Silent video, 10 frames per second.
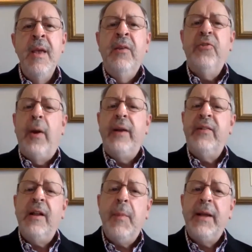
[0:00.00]
So I
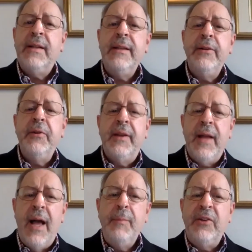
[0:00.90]
tell my cleaner that
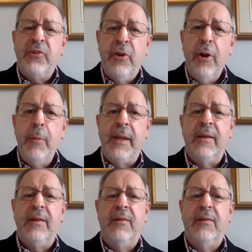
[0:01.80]
I'm determined